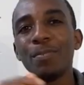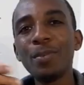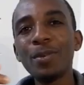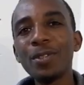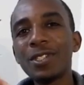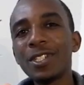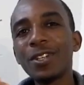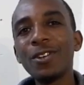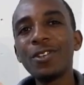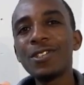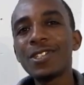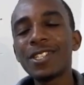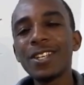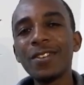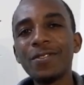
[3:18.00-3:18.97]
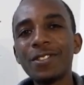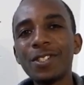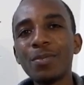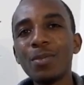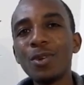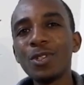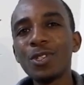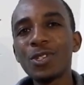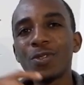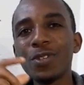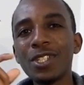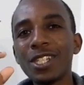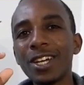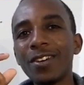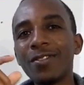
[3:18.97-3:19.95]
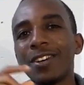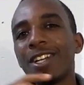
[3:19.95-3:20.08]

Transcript: I'm putting on safety boots which have